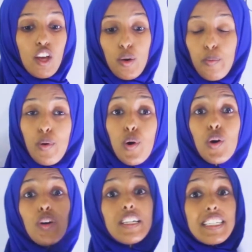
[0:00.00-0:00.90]

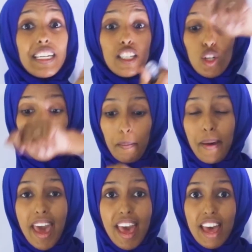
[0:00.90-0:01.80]
Pour it into a
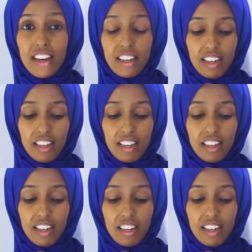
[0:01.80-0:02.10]
pan